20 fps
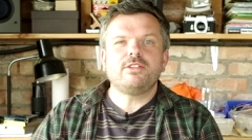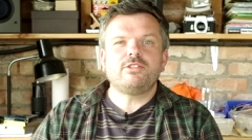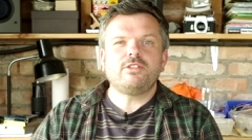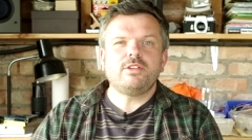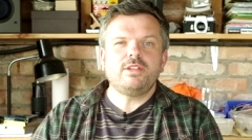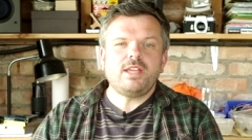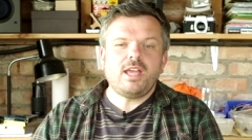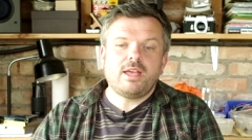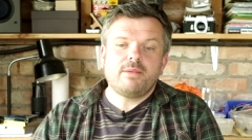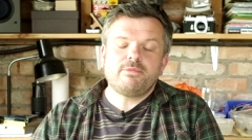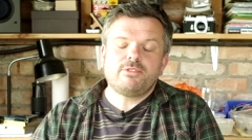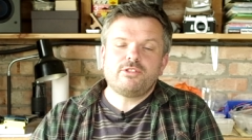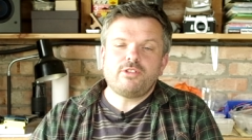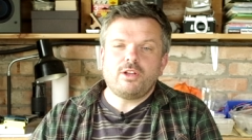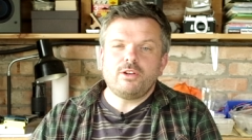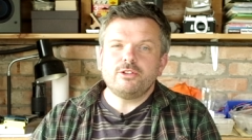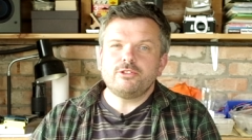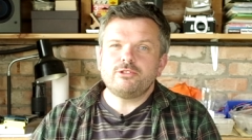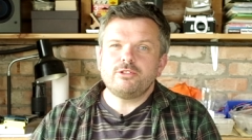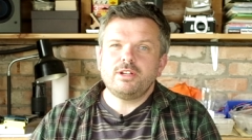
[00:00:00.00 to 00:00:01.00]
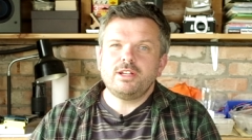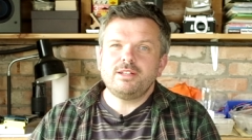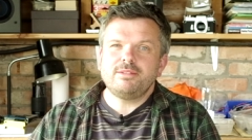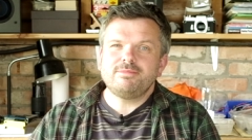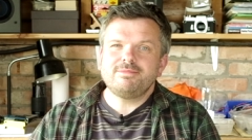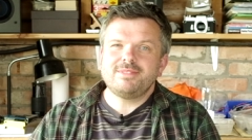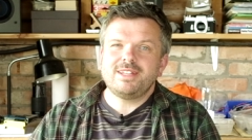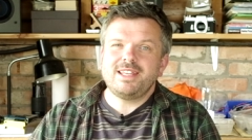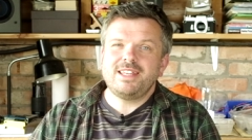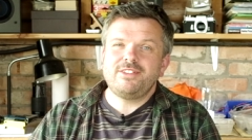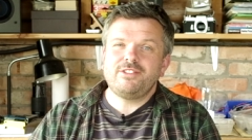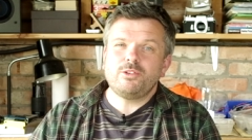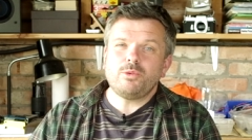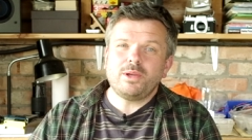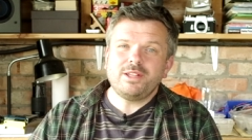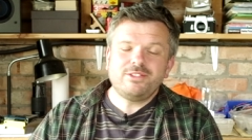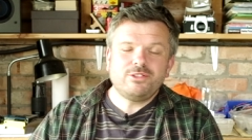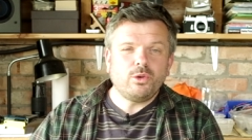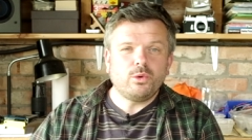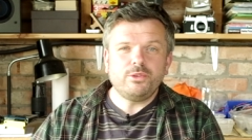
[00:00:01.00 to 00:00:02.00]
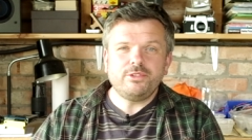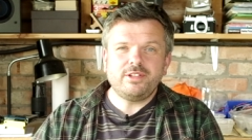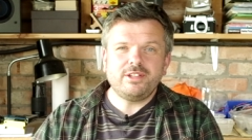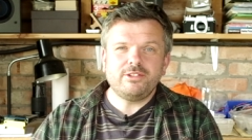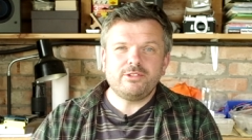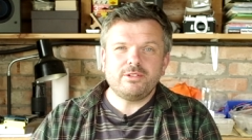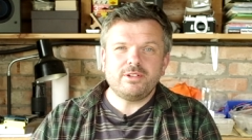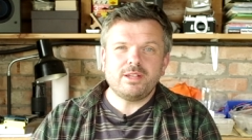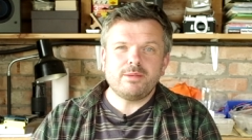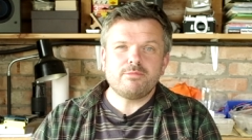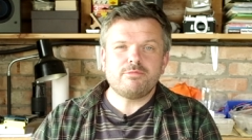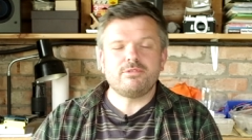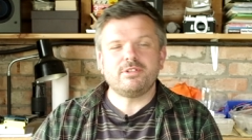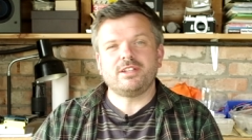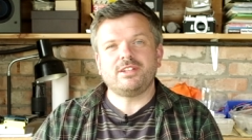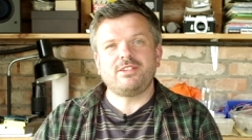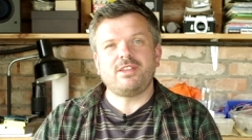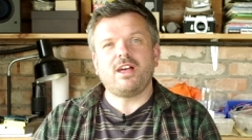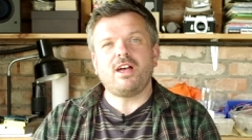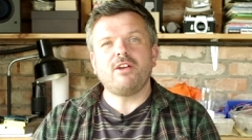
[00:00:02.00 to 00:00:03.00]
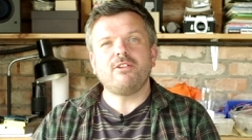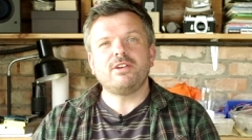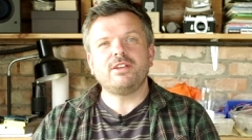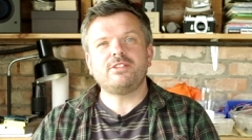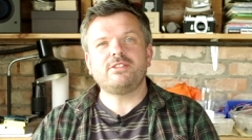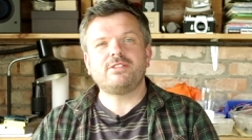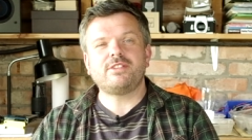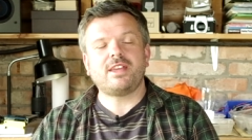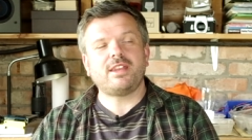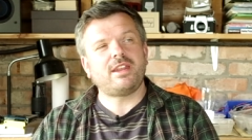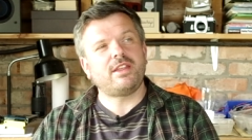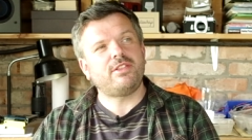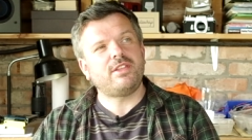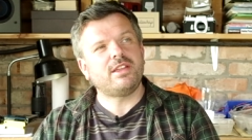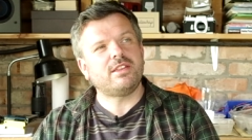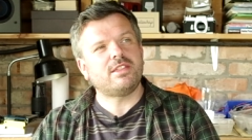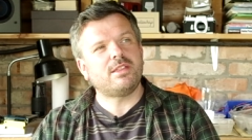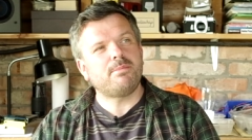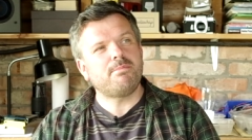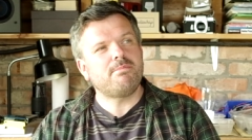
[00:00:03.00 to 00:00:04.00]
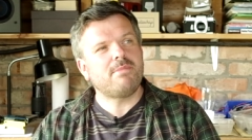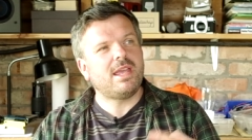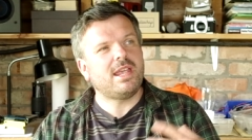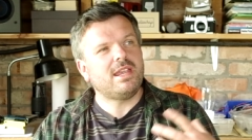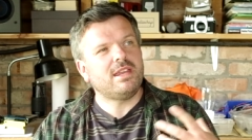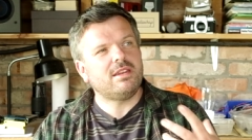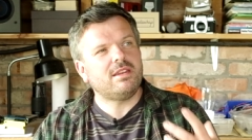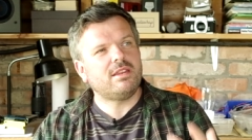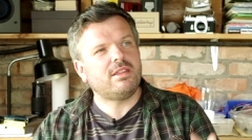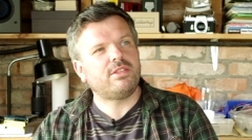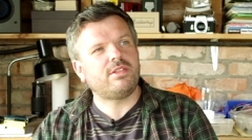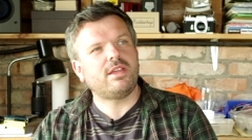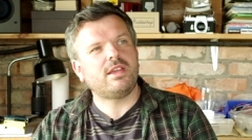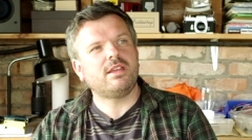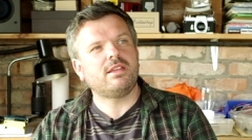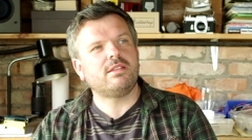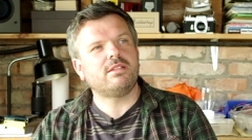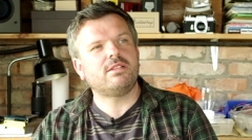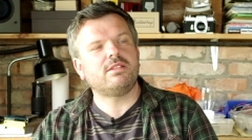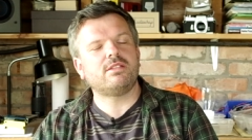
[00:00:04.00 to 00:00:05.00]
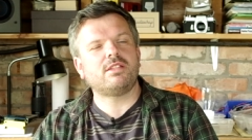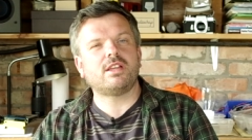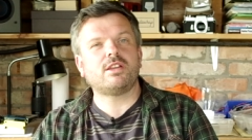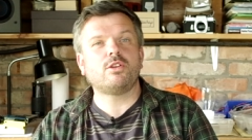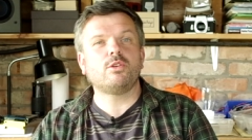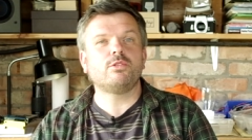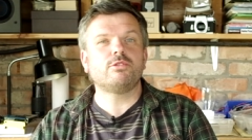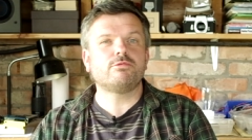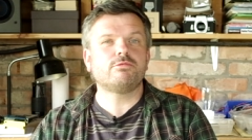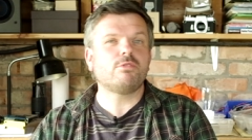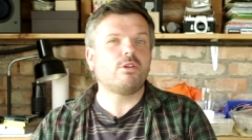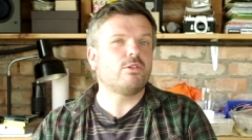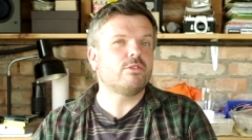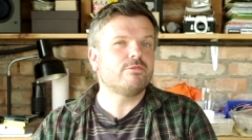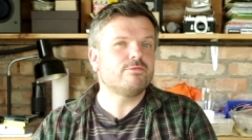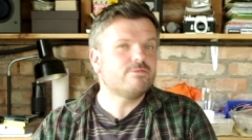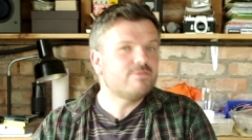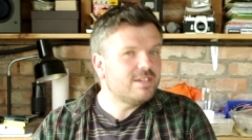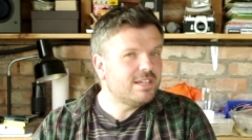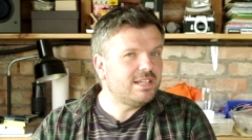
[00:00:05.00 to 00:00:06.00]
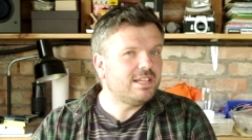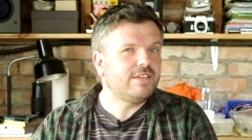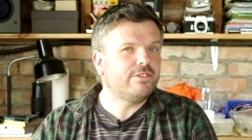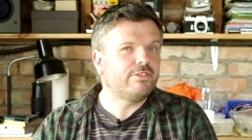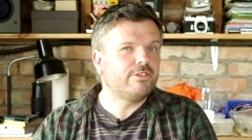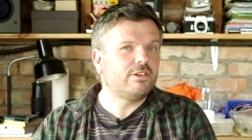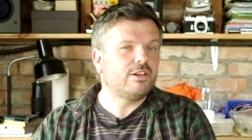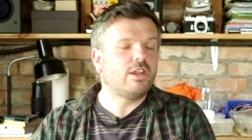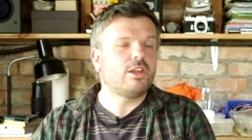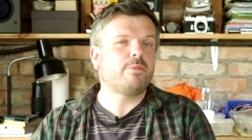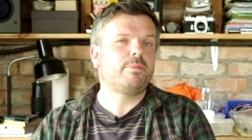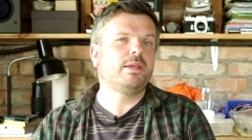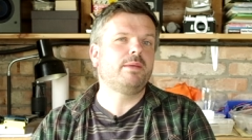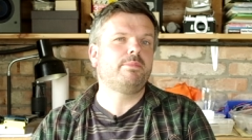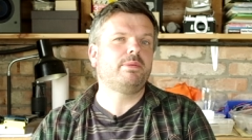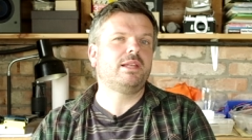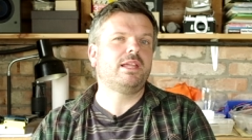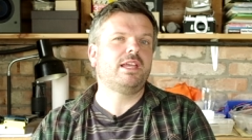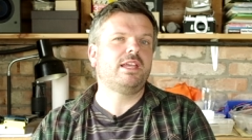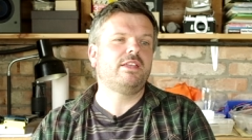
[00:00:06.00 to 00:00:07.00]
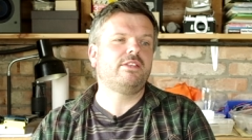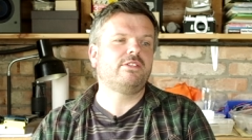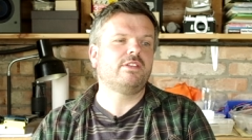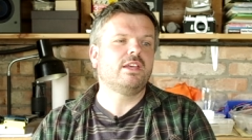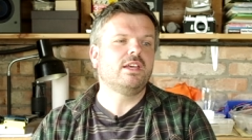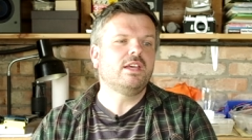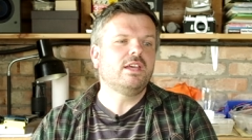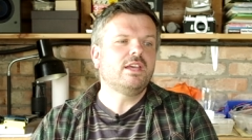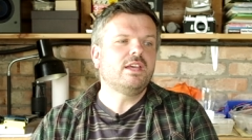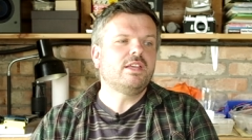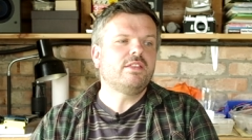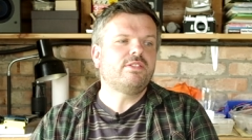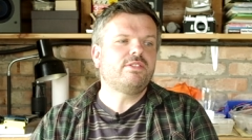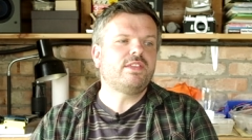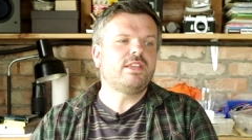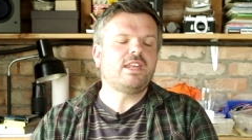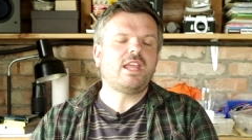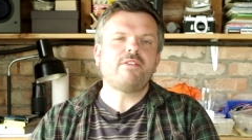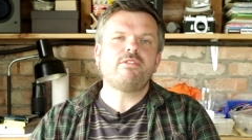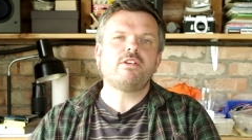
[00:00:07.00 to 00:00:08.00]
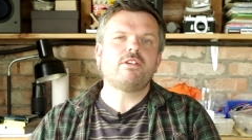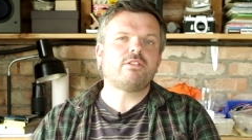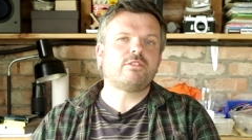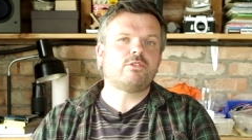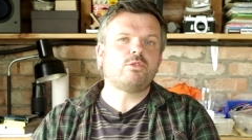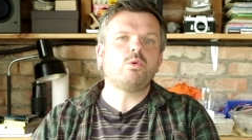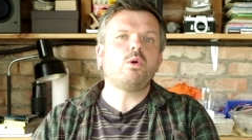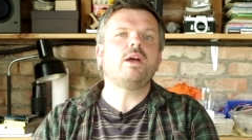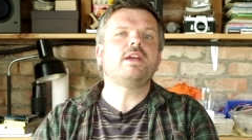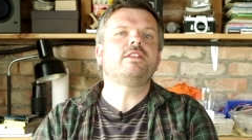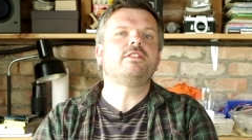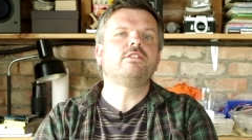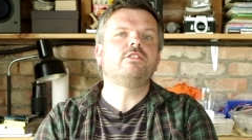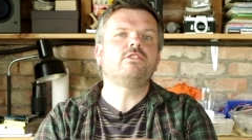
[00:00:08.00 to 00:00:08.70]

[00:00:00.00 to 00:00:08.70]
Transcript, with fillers: So yeah, soldering is quite daunting to a number of guitarists. And I think the main thing that goes wrong really for a lot of people is they never quite